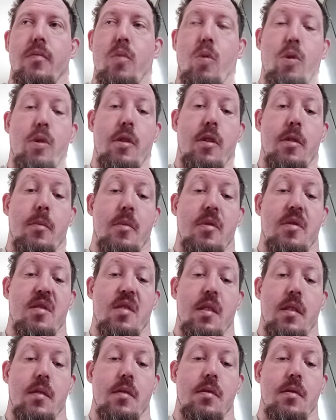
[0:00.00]
for their
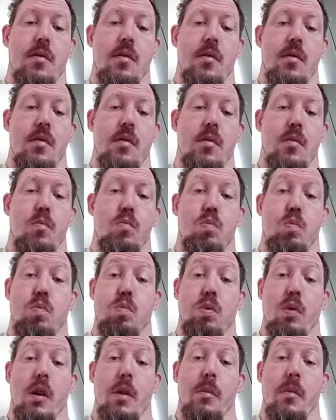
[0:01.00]
mistakes,
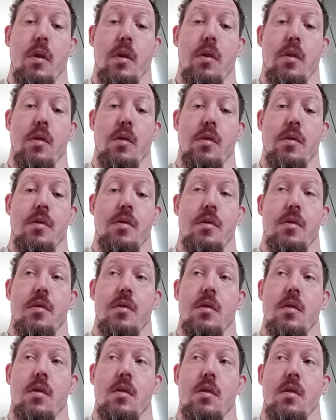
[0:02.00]
blame others
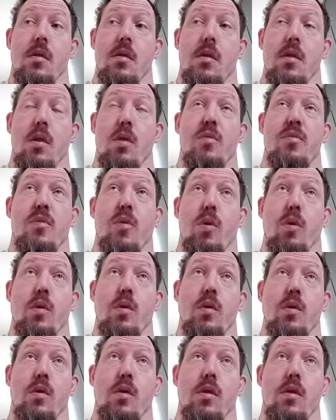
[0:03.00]

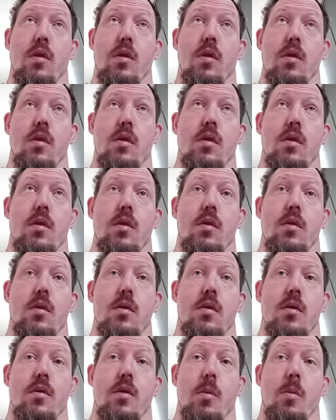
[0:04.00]
for
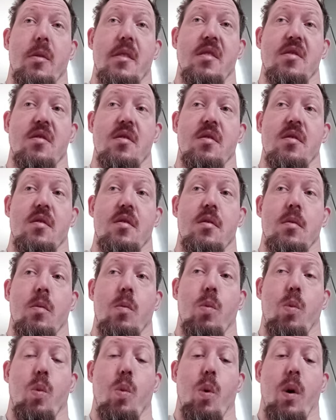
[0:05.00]
the reasons
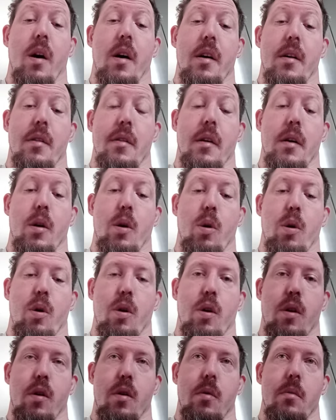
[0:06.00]
why they
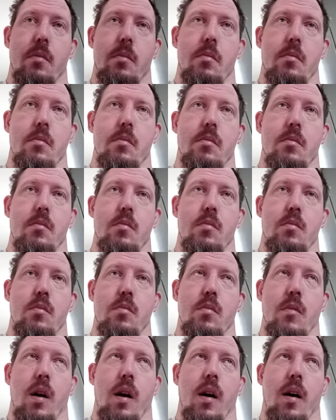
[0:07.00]
are
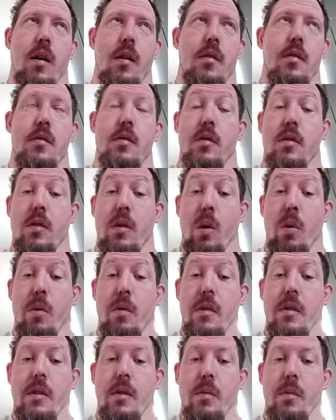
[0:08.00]
not
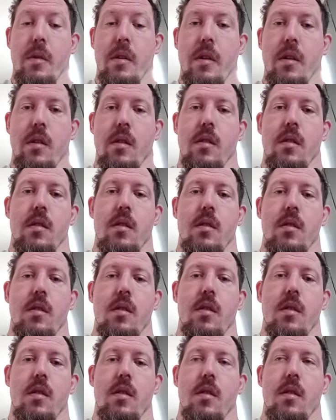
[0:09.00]
going anywhere,
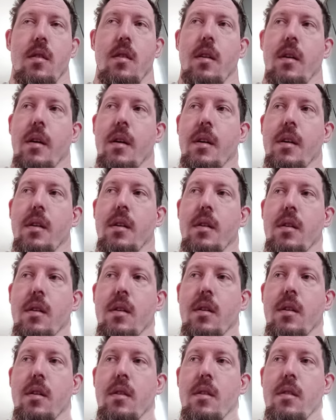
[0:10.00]

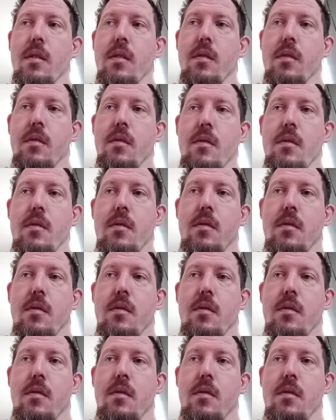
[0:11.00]
and,